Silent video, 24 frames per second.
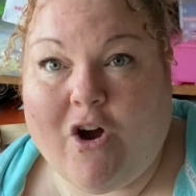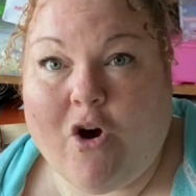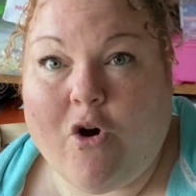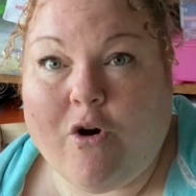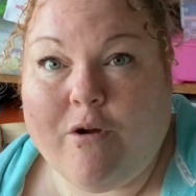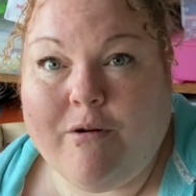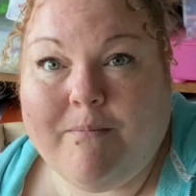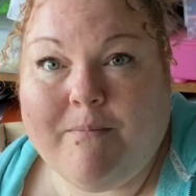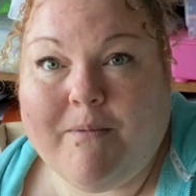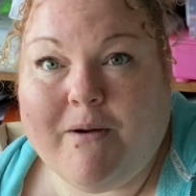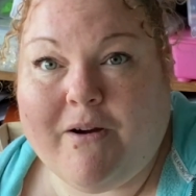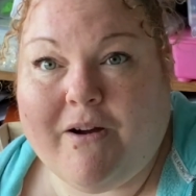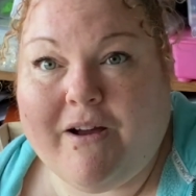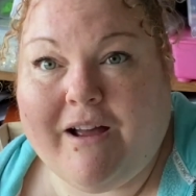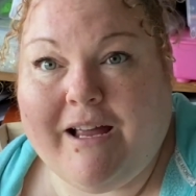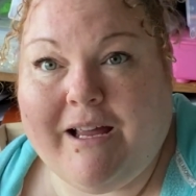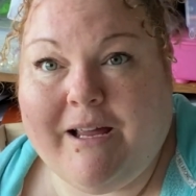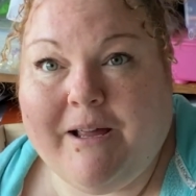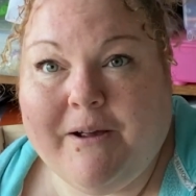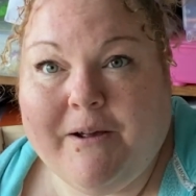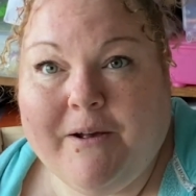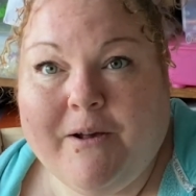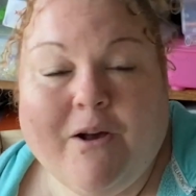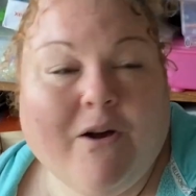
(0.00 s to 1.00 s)
on
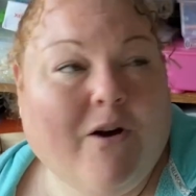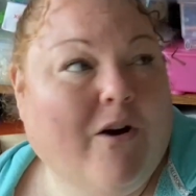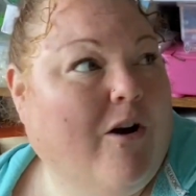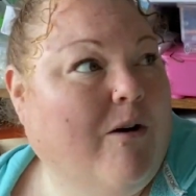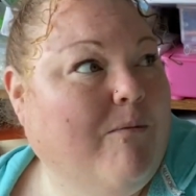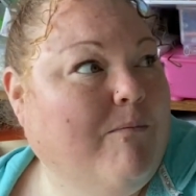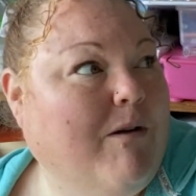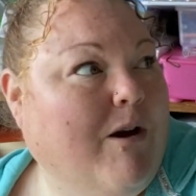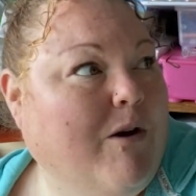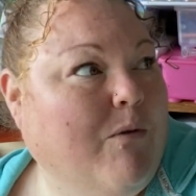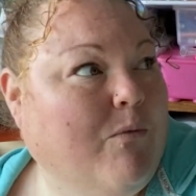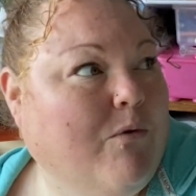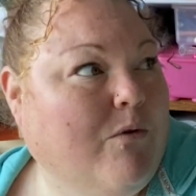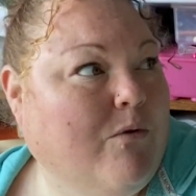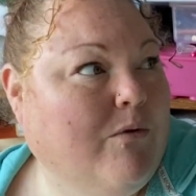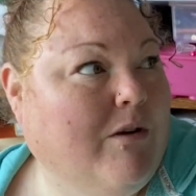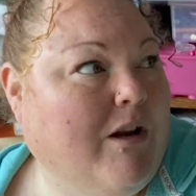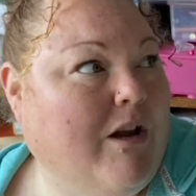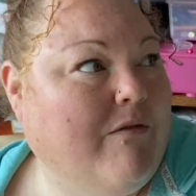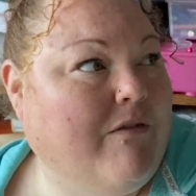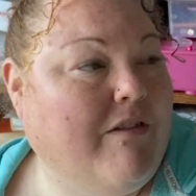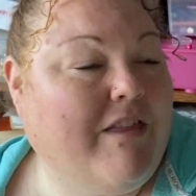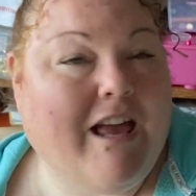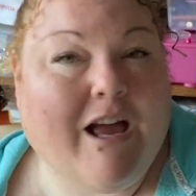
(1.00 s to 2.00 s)
my wall
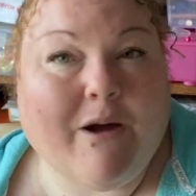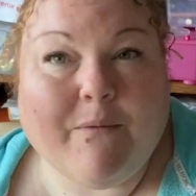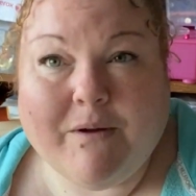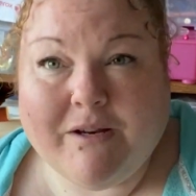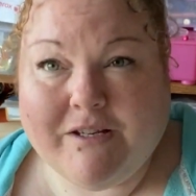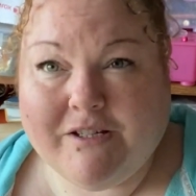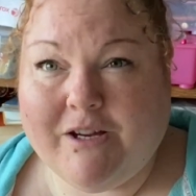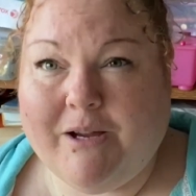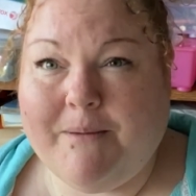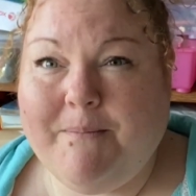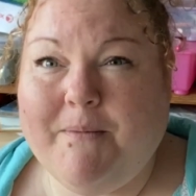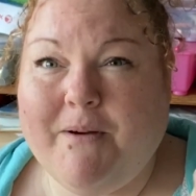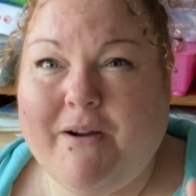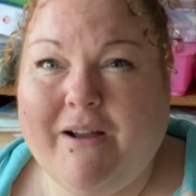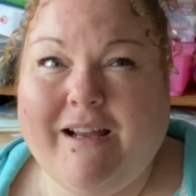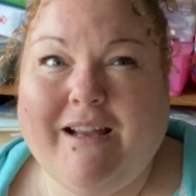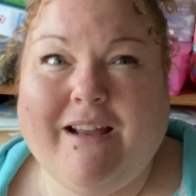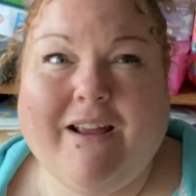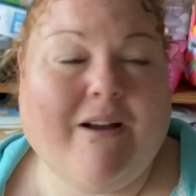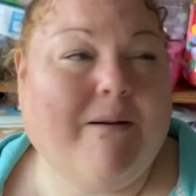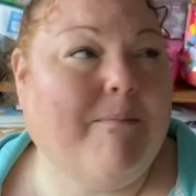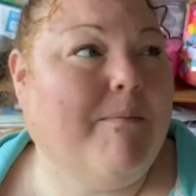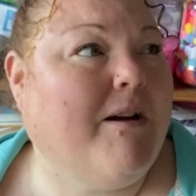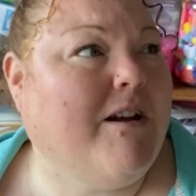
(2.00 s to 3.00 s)
over there, which I
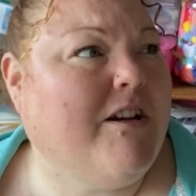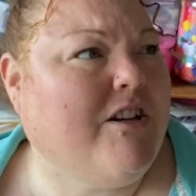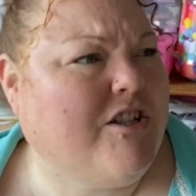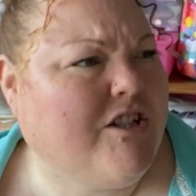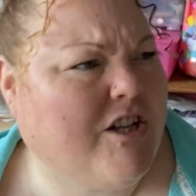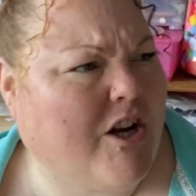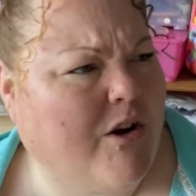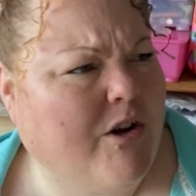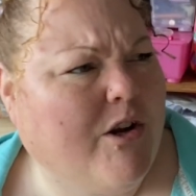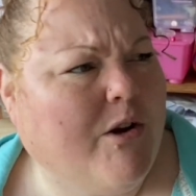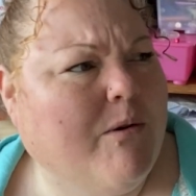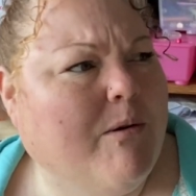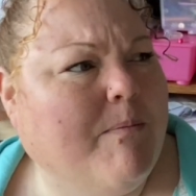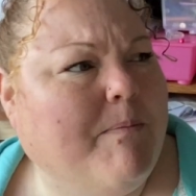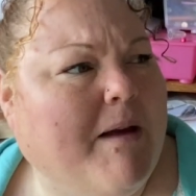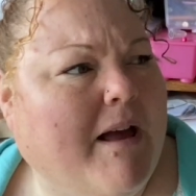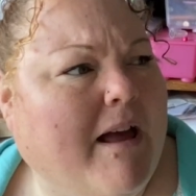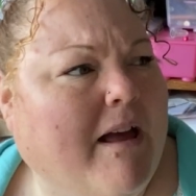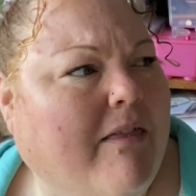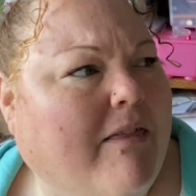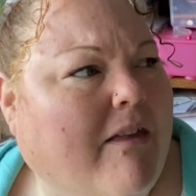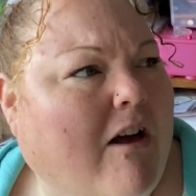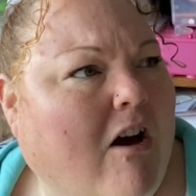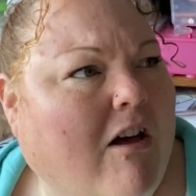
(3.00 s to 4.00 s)
might show you a
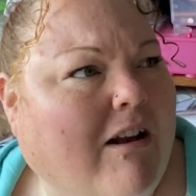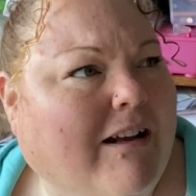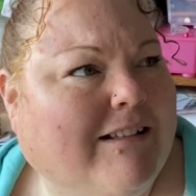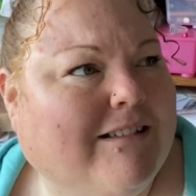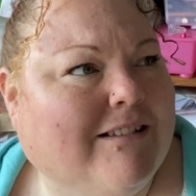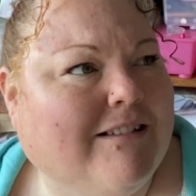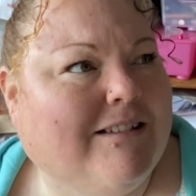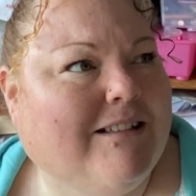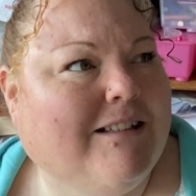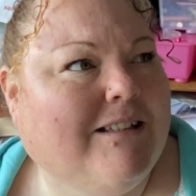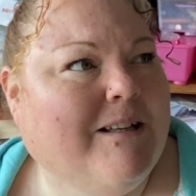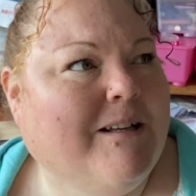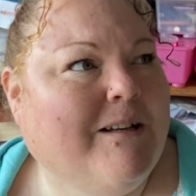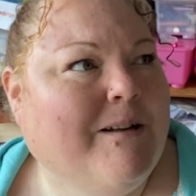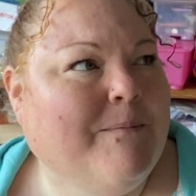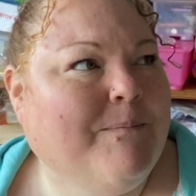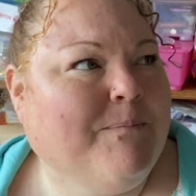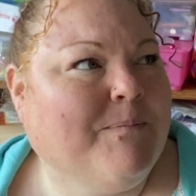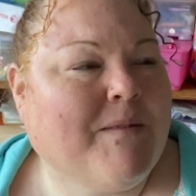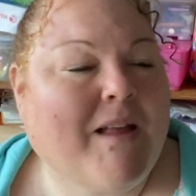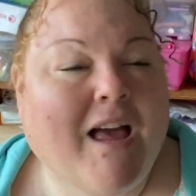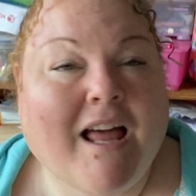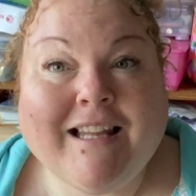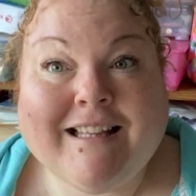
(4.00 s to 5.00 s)
bit, our little
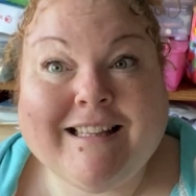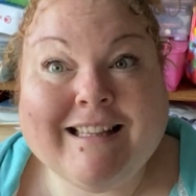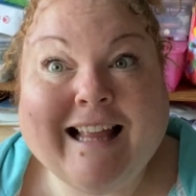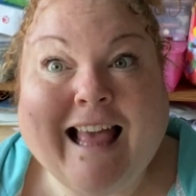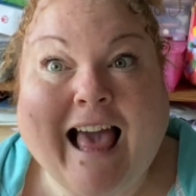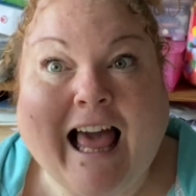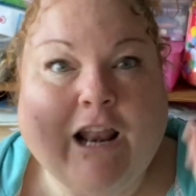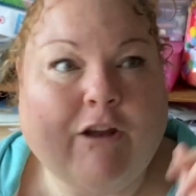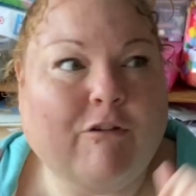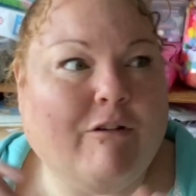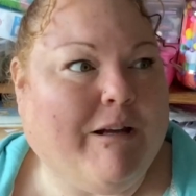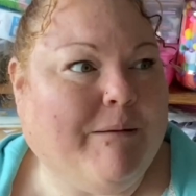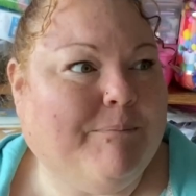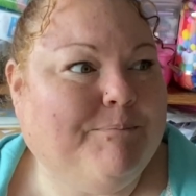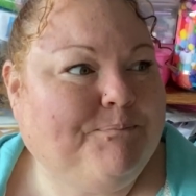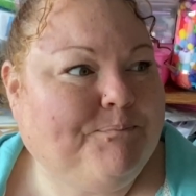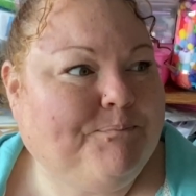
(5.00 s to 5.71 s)
gallery.